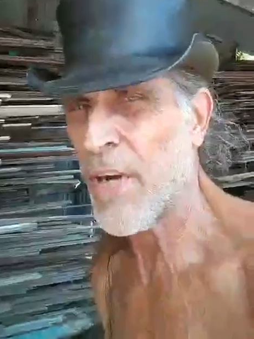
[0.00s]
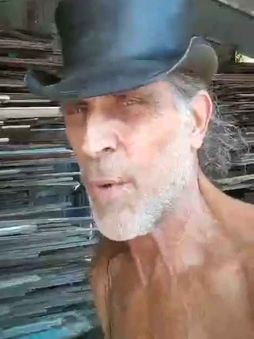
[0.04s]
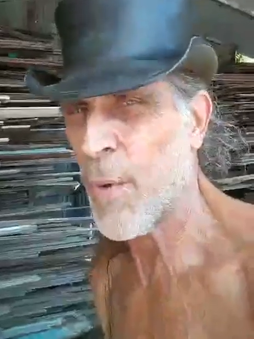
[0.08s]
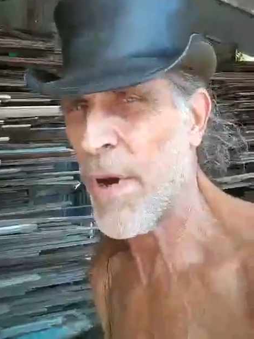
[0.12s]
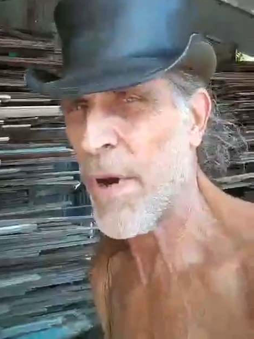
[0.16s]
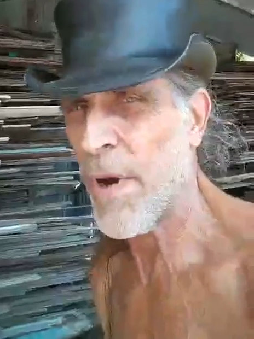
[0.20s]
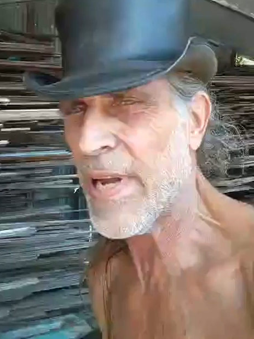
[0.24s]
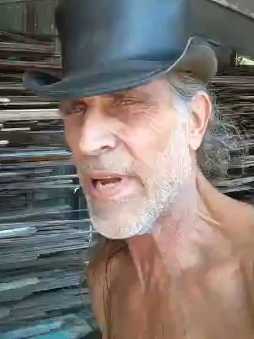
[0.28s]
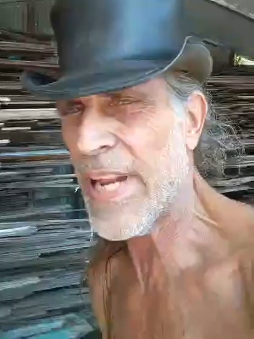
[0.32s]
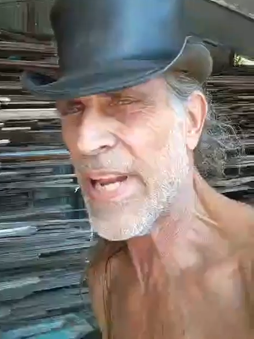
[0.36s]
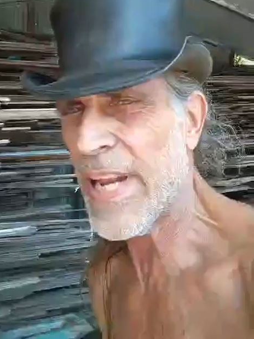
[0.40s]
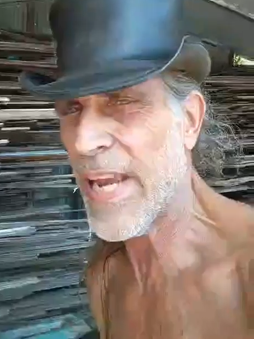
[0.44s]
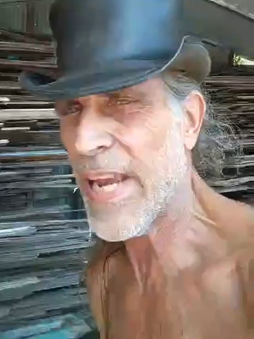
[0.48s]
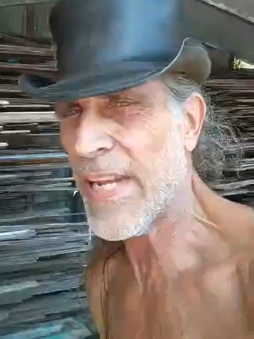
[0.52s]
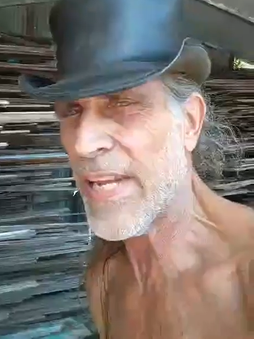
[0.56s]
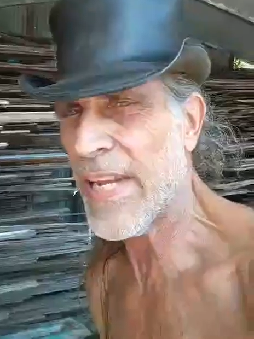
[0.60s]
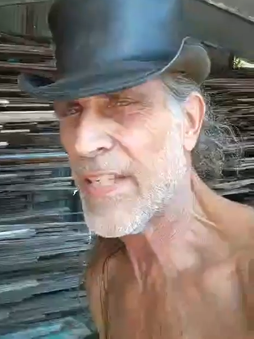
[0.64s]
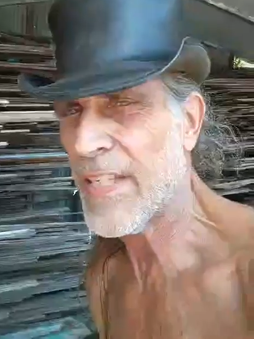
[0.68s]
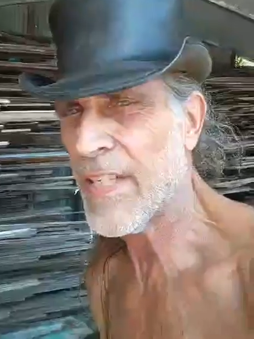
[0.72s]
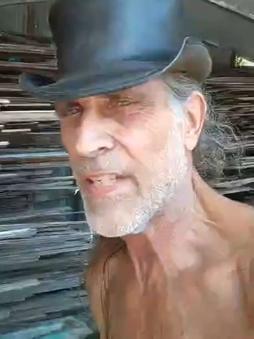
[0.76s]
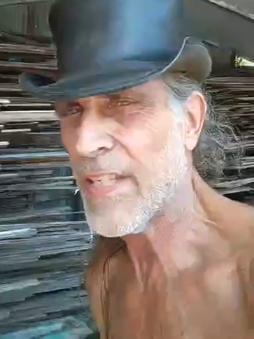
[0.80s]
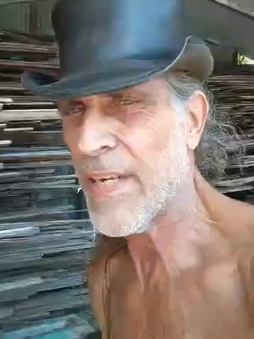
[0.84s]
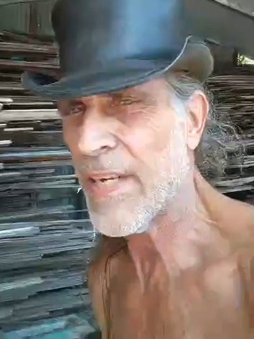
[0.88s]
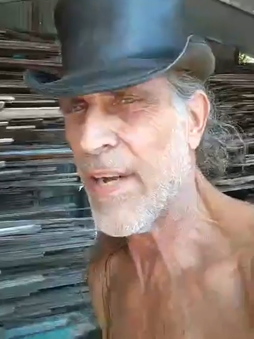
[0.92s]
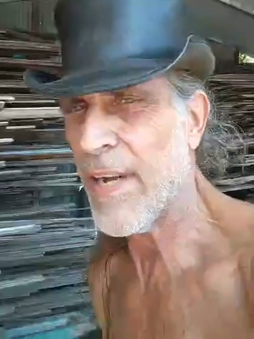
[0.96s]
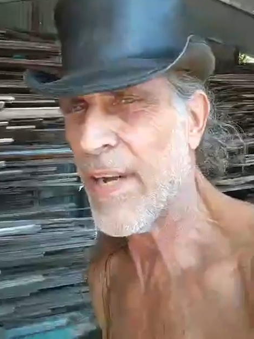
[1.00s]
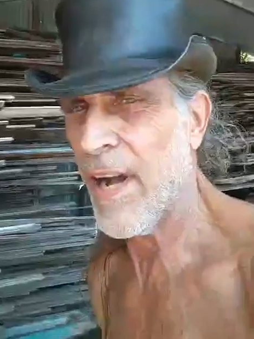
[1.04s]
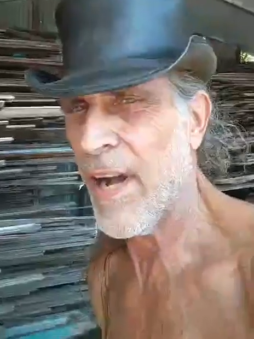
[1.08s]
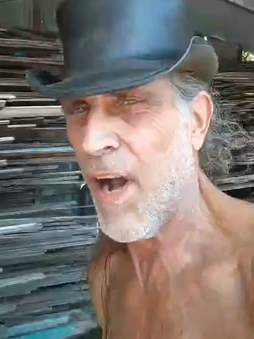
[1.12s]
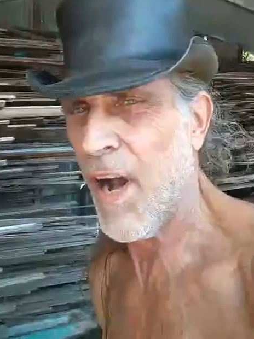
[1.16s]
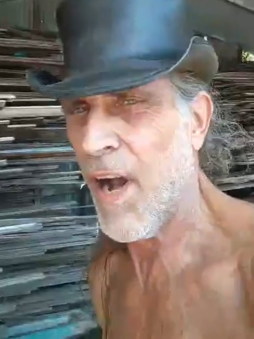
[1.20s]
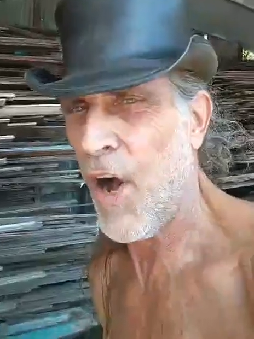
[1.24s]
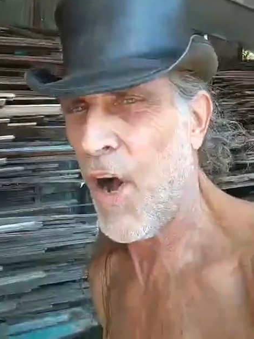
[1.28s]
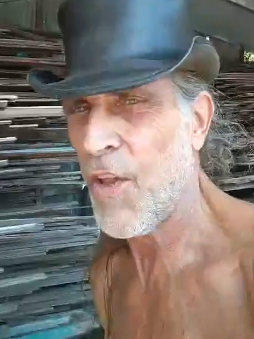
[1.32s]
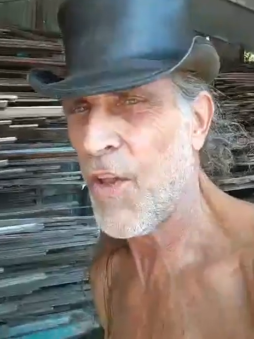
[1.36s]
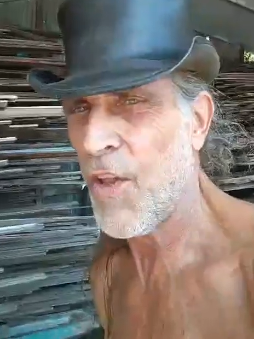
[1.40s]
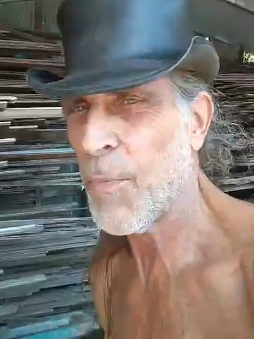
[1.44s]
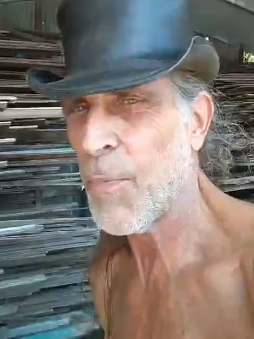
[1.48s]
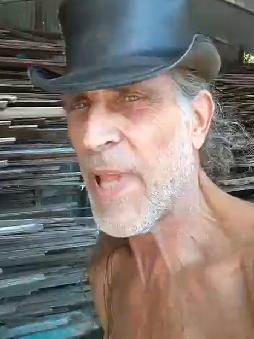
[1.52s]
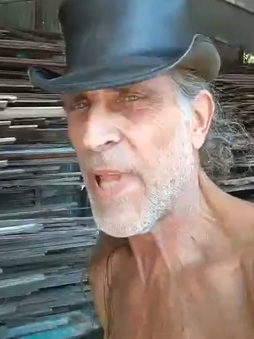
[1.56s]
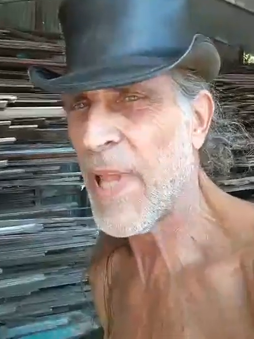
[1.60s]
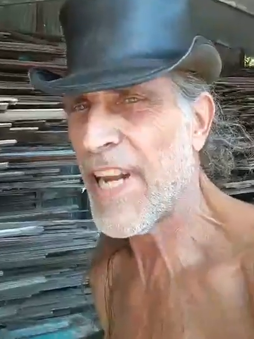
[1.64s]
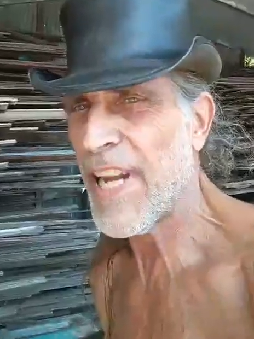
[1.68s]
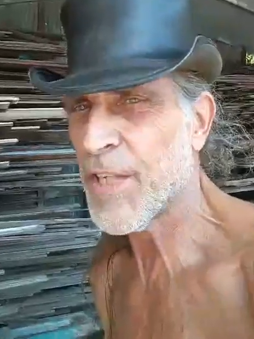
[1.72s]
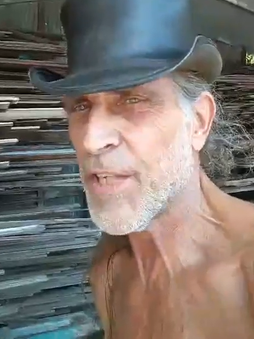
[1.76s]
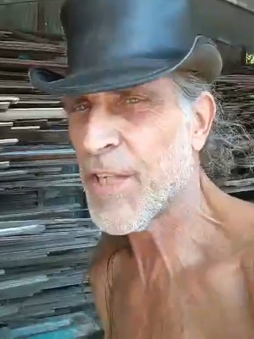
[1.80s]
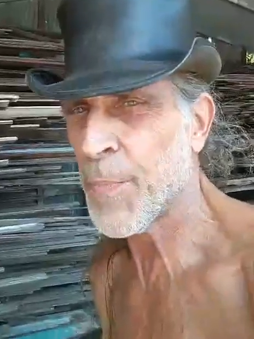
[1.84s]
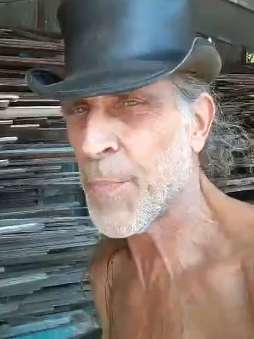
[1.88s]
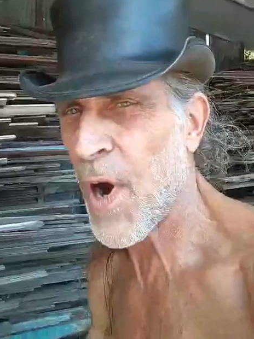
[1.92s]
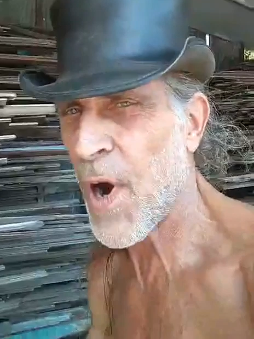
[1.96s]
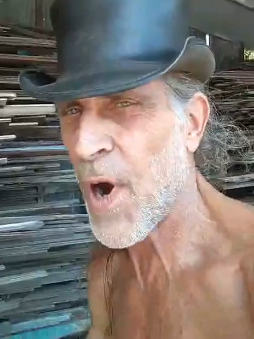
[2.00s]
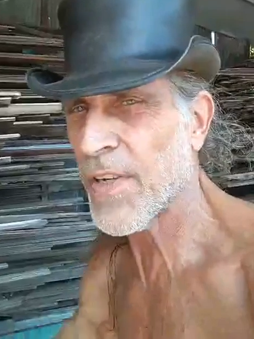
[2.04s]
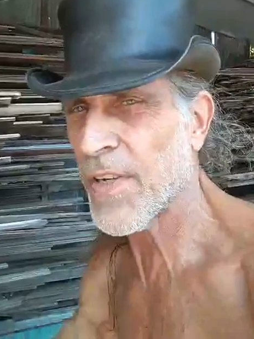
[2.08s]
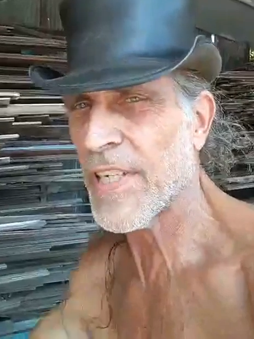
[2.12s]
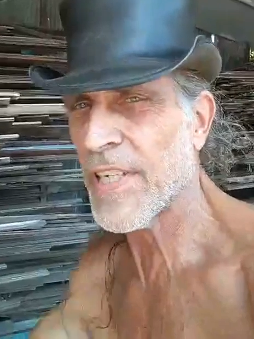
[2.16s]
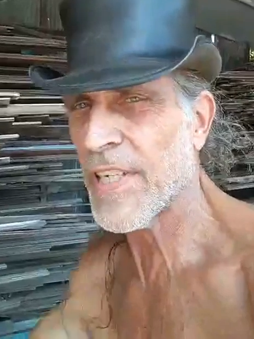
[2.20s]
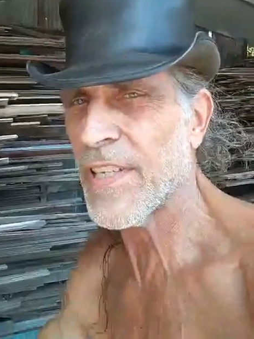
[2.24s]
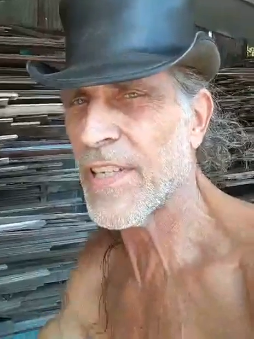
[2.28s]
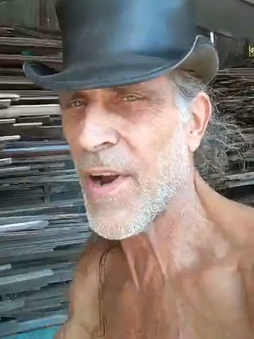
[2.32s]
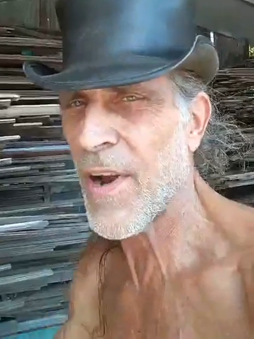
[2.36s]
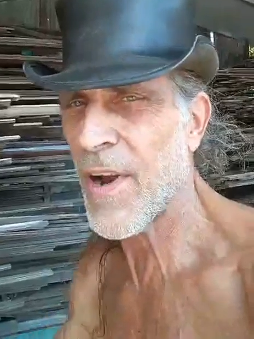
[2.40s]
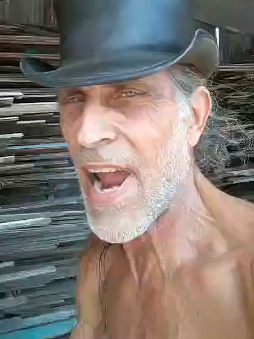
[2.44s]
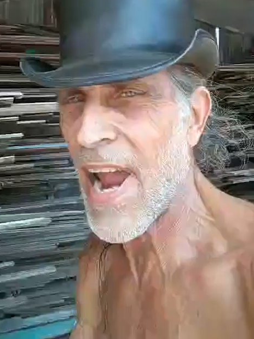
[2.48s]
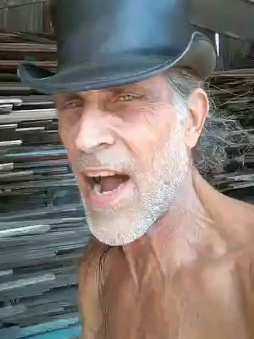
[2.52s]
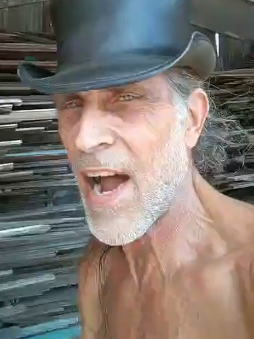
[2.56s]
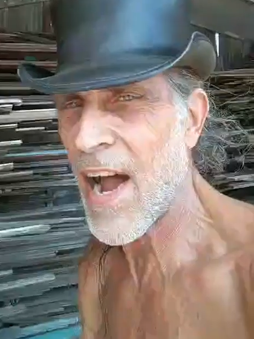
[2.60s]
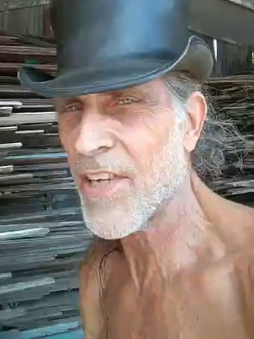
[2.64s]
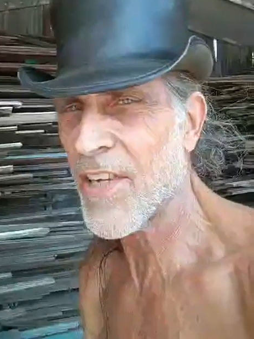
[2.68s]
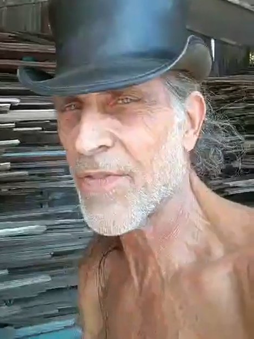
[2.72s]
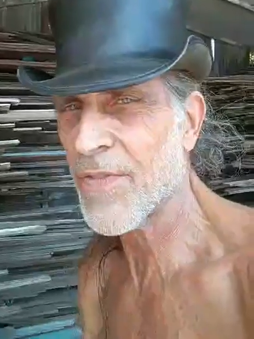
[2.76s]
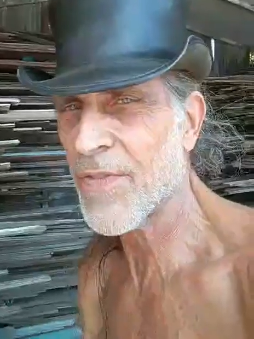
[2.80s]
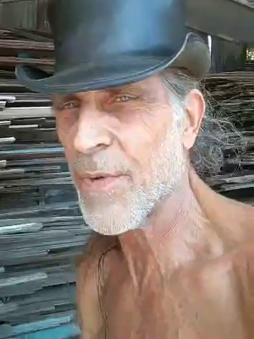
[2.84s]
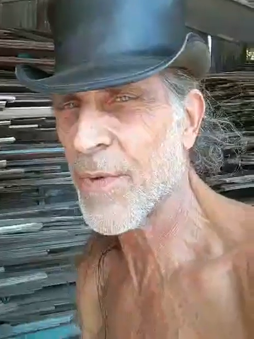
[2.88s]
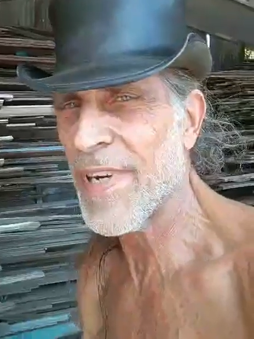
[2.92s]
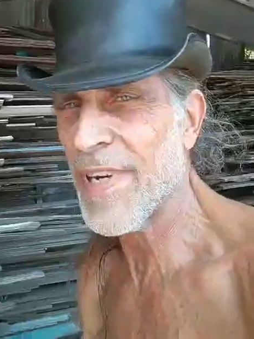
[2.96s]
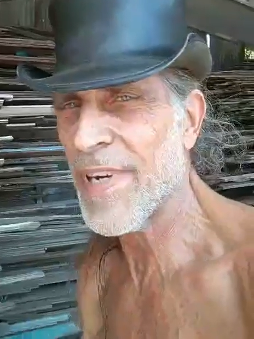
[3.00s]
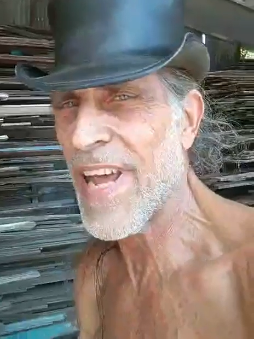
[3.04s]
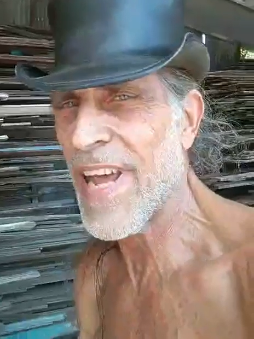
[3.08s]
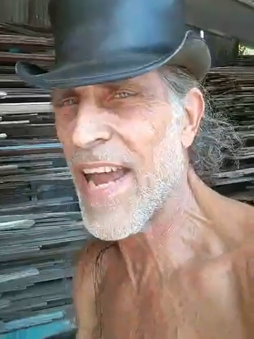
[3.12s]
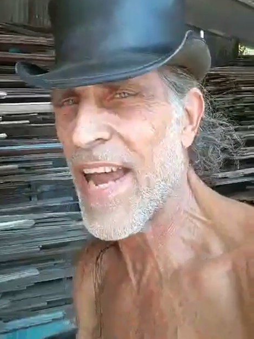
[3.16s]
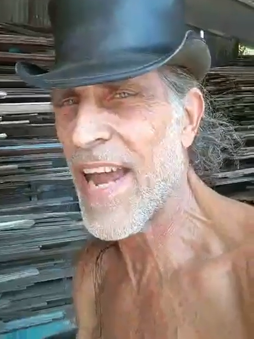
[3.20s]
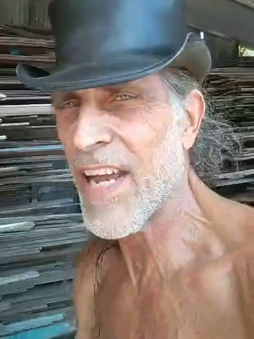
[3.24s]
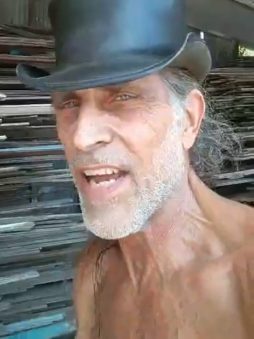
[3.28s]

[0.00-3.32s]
known as Pisces. We've entered the Aquarian age.